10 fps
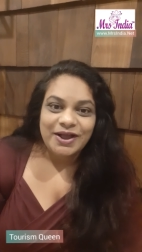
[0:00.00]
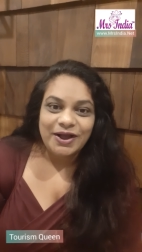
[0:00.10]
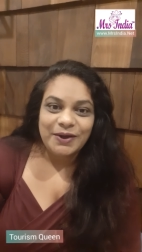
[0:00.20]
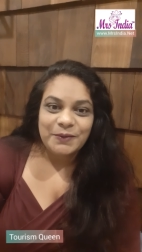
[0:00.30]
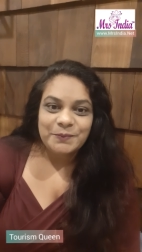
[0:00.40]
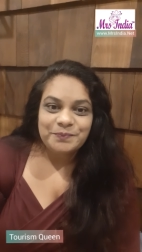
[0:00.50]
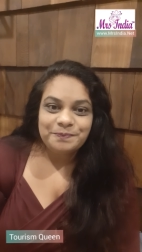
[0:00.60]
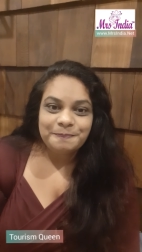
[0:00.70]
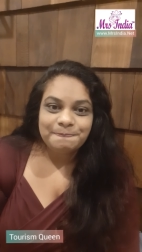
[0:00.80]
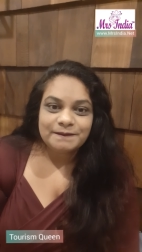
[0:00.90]

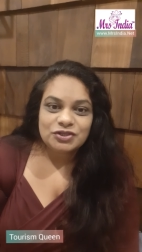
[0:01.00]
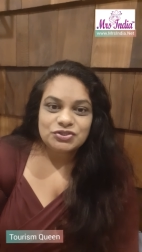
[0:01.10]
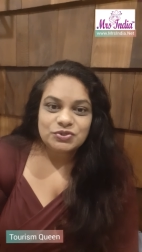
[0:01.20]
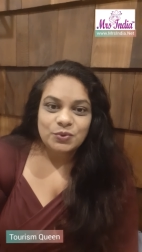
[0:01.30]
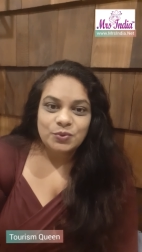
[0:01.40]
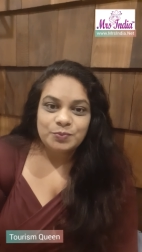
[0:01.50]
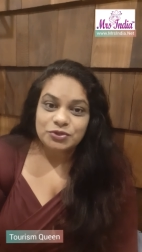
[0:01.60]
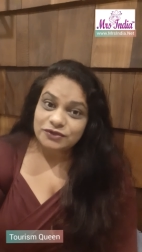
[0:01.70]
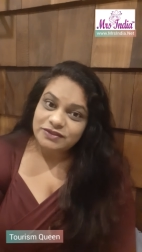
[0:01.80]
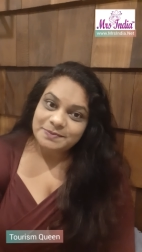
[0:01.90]
So
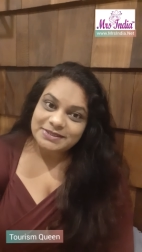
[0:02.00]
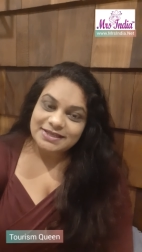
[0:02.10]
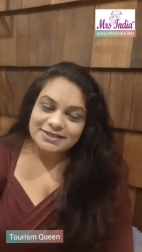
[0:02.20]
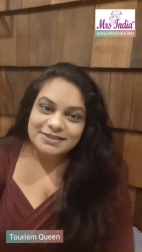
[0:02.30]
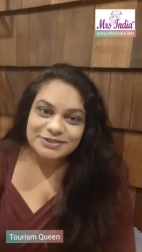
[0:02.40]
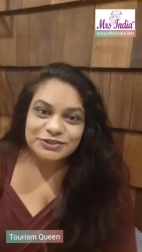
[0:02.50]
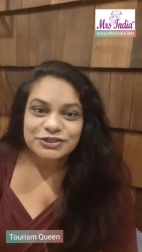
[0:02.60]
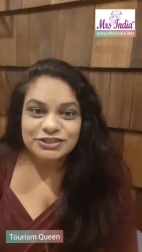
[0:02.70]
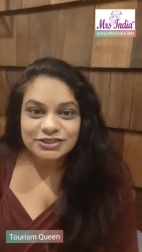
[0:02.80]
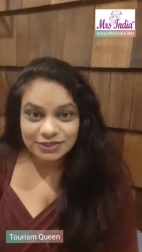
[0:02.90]
both of the massages are
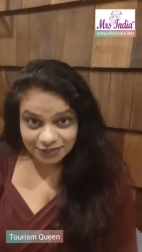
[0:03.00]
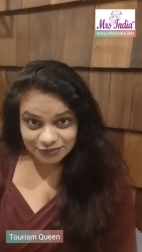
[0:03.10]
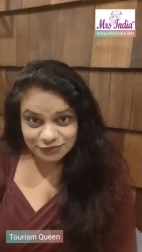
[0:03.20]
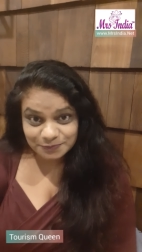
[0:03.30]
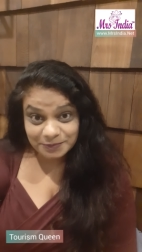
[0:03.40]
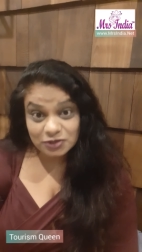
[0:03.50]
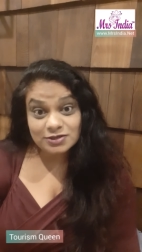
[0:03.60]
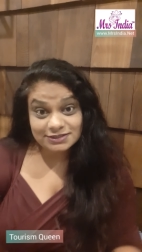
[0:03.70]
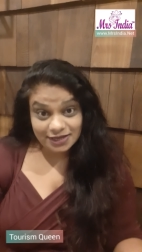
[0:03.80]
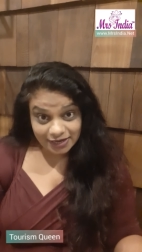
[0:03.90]
good.
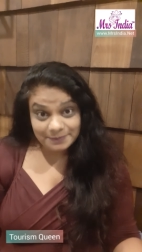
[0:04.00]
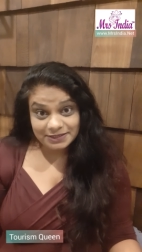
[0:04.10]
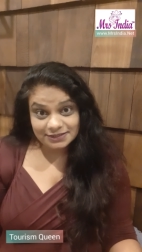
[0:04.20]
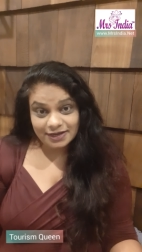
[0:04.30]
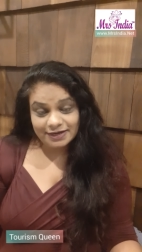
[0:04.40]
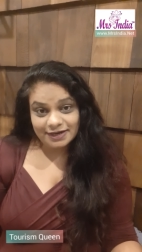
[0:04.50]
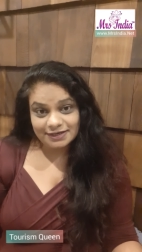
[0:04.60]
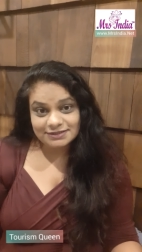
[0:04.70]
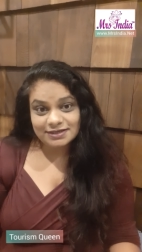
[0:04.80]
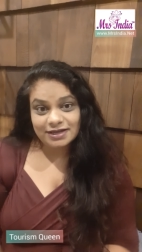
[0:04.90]
Because I'm in
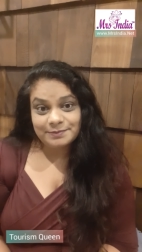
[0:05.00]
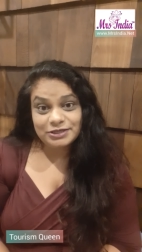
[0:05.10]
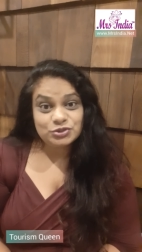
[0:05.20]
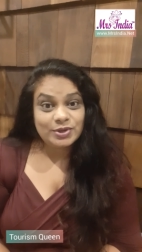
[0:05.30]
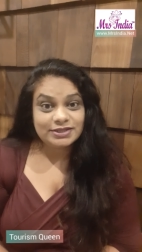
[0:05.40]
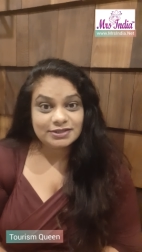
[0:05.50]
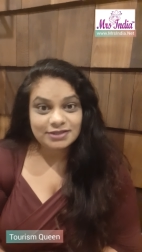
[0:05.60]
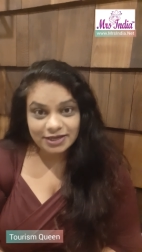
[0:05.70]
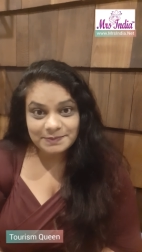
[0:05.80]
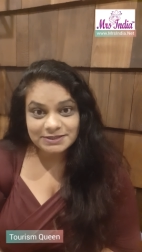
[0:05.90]
Thailand, I'm enjoying the
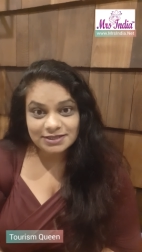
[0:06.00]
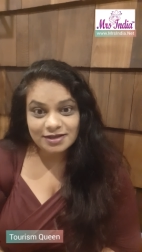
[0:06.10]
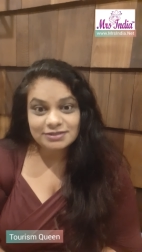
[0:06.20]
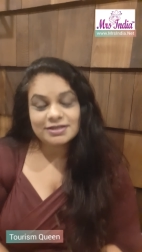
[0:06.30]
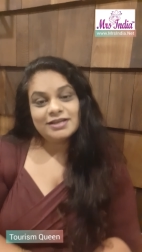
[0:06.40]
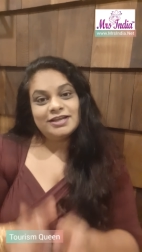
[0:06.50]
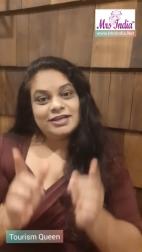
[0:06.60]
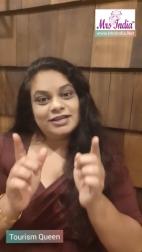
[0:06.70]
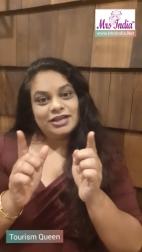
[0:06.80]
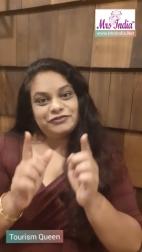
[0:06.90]
Thai massage.
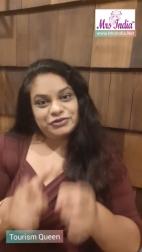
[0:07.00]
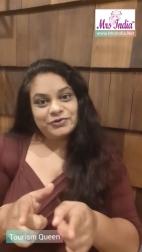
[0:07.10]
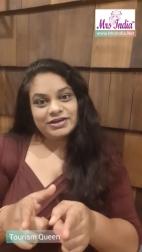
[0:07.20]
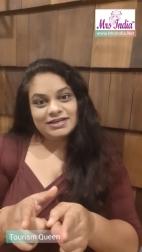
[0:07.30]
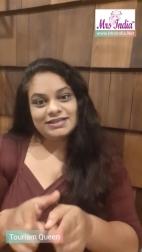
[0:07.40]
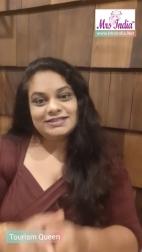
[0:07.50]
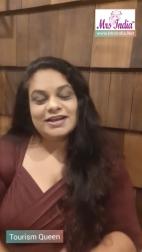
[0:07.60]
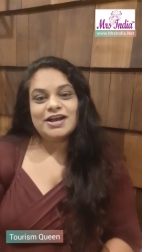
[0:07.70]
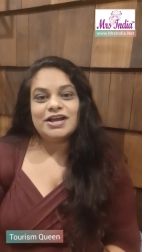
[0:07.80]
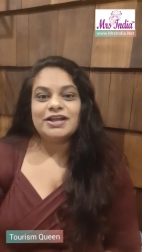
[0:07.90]
If you're in
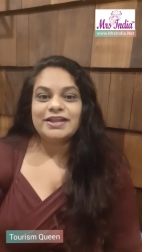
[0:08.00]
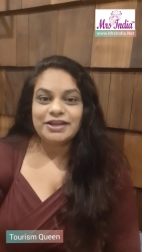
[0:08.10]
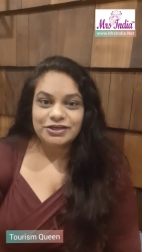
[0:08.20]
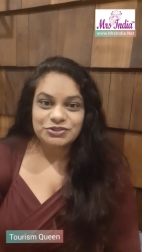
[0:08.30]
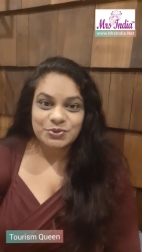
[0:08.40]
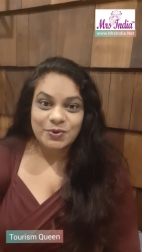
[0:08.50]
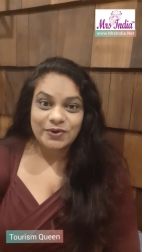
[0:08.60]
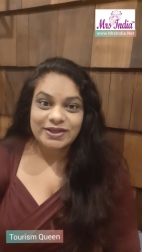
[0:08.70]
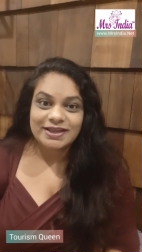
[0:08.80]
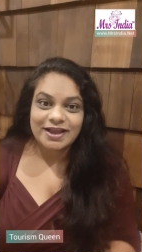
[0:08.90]
India,
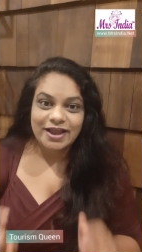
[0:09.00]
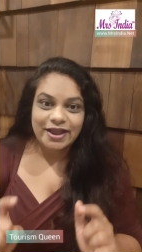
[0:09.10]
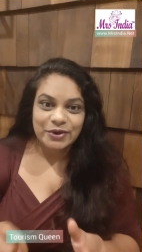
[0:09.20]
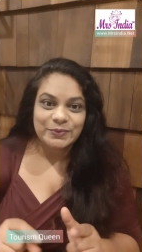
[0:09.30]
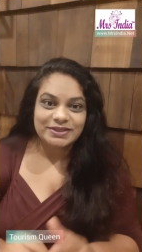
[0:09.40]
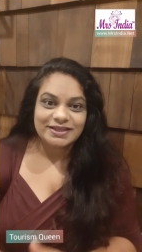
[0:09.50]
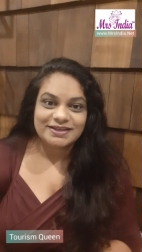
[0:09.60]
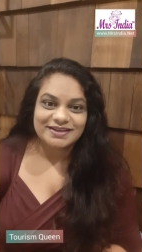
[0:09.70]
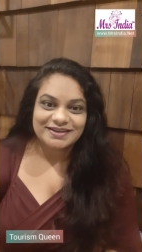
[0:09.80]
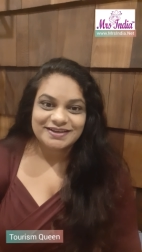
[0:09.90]
enjoy
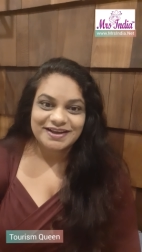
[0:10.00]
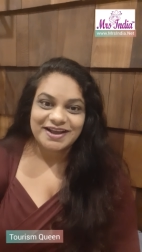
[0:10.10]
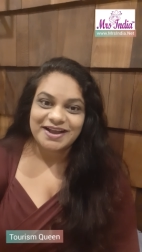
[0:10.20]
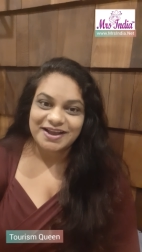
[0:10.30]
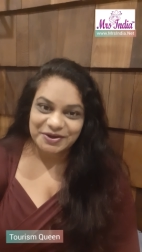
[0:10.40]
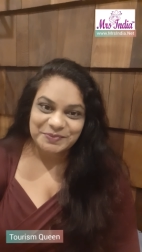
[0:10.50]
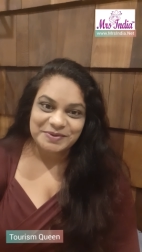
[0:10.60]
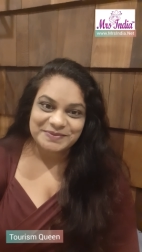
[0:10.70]
Ayurvedic herbal